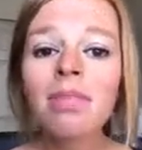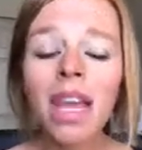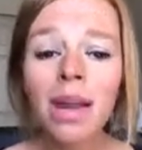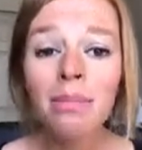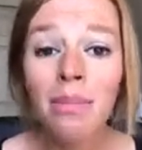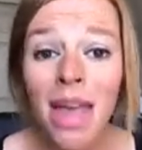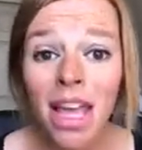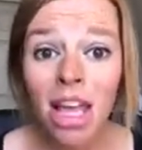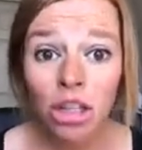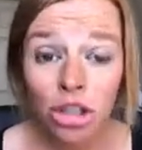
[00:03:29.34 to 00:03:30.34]
And
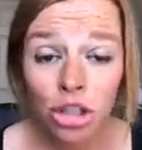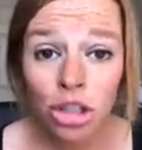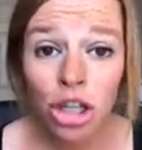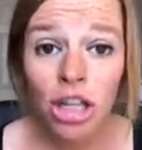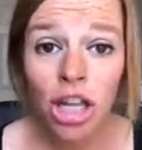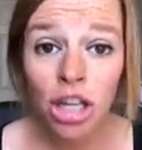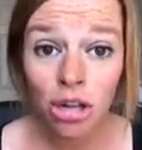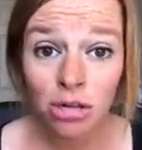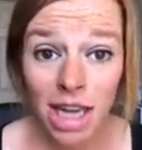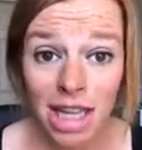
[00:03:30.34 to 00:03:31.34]
making sure that
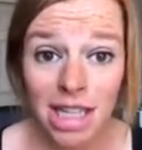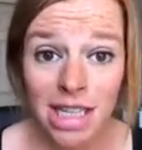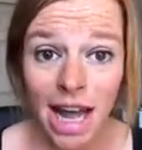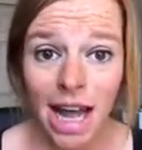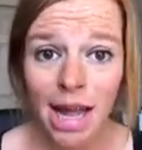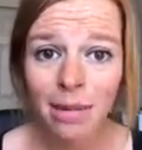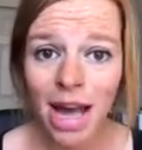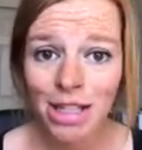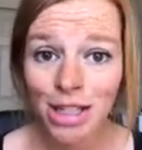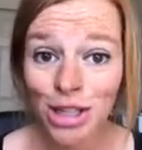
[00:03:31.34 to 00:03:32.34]
you take the time
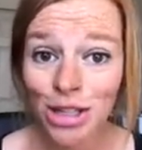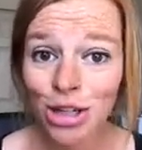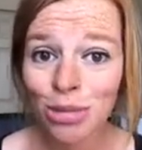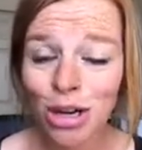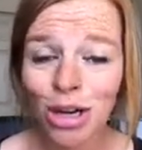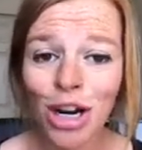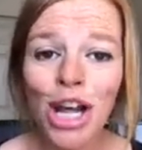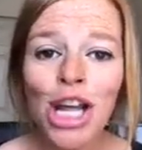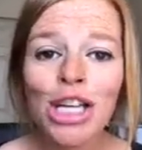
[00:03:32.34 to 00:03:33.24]
as a distributor